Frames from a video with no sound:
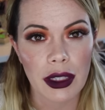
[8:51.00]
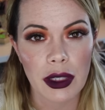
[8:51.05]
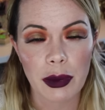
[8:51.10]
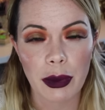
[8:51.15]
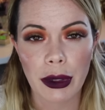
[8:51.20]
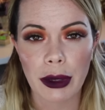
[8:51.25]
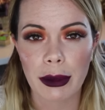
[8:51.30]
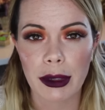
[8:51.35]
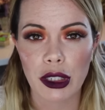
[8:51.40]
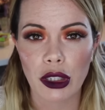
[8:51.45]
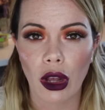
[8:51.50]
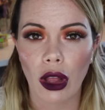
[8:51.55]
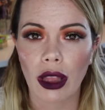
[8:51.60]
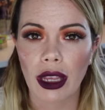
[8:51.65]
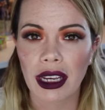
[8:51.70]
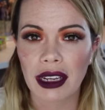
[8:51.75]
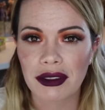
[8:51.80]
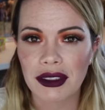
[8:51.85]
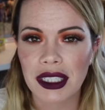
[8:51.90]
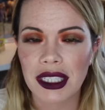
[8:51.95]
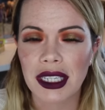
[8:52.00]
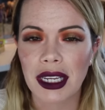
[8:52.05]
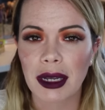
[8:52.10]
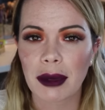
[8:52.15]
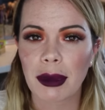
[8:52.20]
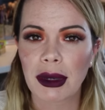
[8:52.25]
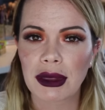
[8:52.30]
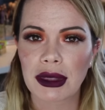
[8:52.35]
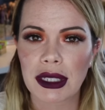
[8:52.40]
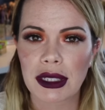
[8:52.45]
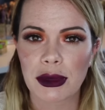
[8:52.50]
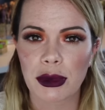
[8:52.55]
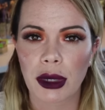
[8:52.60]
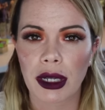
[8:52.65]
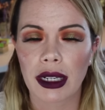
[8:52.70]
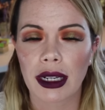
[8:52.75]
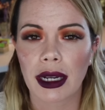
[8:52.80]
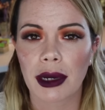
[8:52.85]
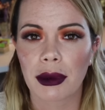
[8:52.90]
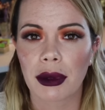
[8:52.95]
That's pretty much all I have to say about these
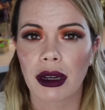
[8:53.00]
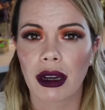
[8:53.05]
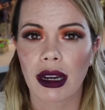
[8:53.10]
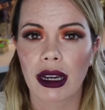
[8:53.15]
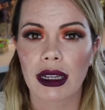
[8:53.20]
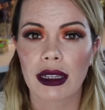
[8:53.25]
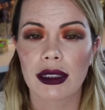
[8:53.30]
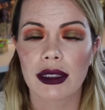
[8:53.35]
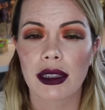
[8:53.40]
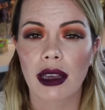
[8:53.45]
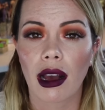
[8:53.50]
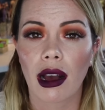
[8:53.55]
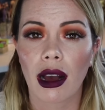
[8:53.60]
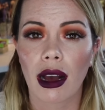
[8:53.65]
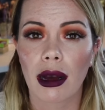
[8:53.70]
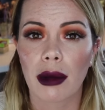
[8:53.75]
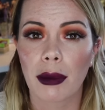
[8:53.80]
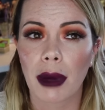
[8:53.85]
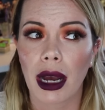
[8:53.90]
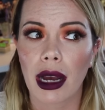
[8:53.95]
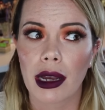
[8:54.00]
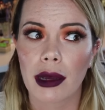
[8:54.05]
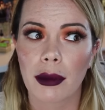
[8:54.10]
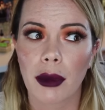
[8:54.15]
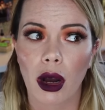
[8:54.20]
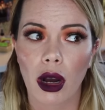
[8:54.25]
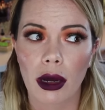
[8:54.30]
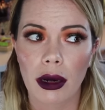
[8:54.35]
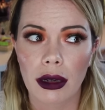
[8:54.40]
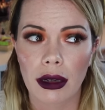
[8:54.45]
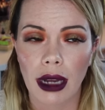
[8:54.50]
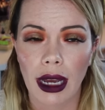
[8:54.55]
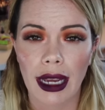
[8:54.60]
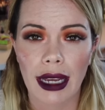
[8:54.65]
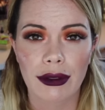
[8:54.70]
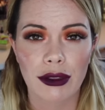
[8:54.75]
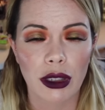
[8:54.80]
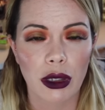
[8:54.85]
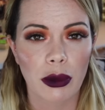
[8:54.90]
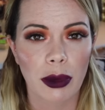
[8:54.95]
right now, guys. Um, I'm on, I
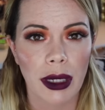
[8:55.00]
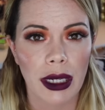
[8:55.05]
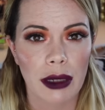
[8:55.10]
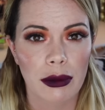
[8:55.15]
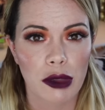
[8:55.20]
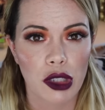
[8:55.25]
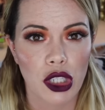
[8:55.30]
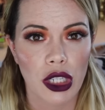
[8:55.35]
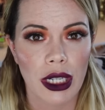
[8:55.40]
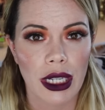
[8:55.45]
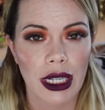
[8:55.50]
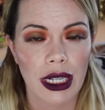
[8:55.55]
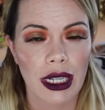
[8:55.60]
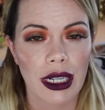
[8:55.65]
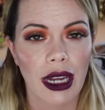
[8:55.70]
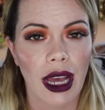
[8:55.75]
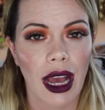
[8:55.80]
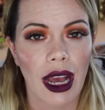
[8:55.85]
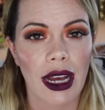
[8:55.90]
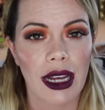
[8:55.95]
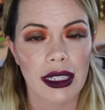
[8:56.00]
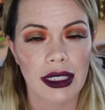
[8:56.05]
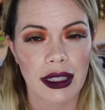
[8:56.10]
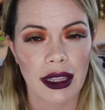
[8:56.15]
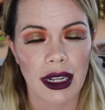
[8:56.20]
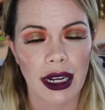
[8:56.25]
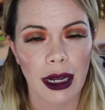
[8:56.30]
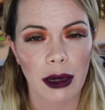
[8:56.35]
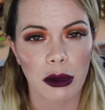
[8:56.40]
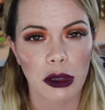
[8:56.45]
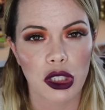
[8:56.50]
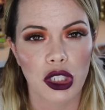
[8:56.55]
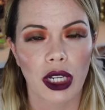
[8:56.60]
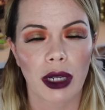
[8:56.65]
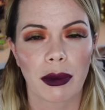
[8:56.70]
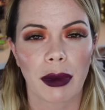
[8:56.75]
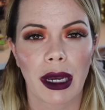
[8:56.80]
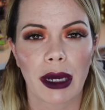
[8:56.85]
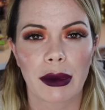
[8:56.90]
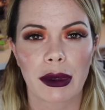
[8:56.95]
have to go pick up Janine, and then I will
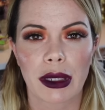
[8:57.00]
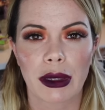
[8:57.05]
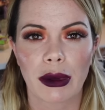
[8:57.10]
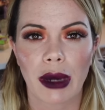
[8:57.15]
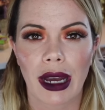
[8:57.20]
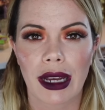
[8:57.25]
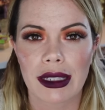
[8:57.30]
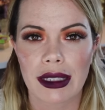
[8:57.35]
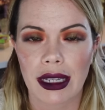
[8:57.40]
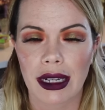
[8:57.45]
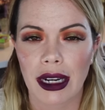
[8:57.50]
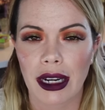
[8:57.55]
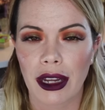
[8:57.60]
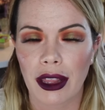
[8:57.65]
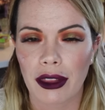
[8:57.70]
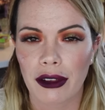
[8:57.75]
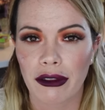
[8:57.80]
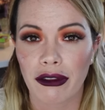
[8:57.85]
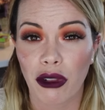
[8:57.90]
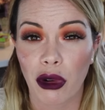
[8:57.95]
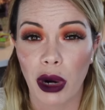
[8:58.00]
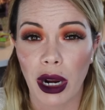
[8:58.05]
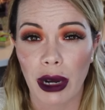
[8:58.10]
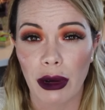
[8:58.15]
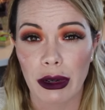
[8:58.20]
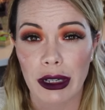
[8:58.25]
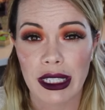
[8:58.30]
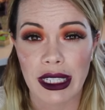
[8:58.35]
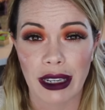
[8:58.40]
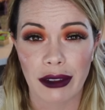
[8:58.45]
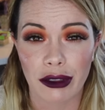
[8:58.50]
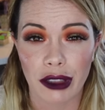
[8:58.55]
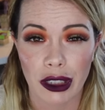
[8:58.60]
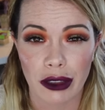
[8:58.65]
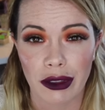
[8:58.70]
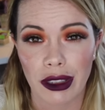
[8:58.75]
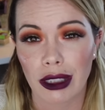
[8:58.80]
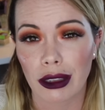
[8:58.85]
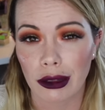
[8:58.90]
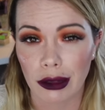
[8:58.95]
check back with you guys in another four hours after
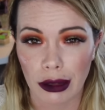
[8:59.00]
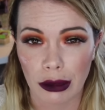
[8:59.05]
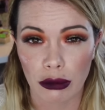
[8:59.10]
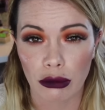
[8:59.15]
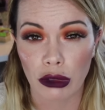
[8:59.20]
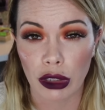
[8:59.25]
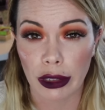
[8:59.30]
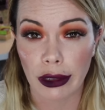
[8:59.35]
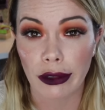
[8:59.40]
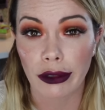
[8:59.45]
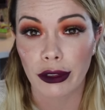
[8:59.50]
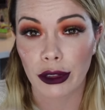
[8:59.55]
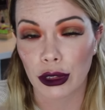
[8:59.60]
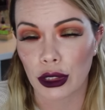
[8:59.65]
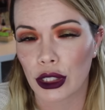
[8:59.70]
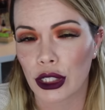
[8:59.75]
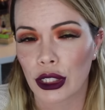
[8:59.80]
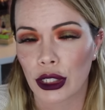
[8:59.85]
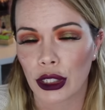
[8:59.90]
I've eaten real food